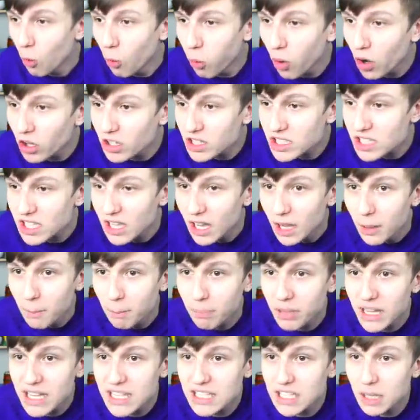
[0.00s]
What?
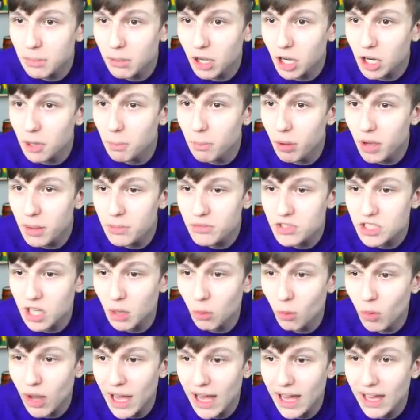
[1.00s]
Please tell me I can put him
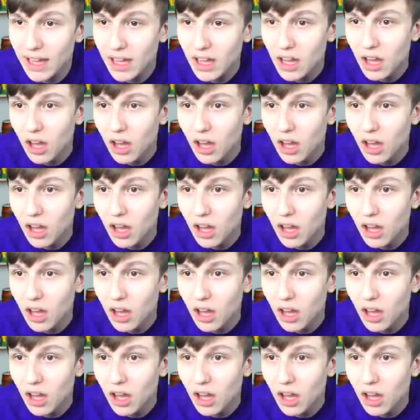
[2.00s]
somewhere.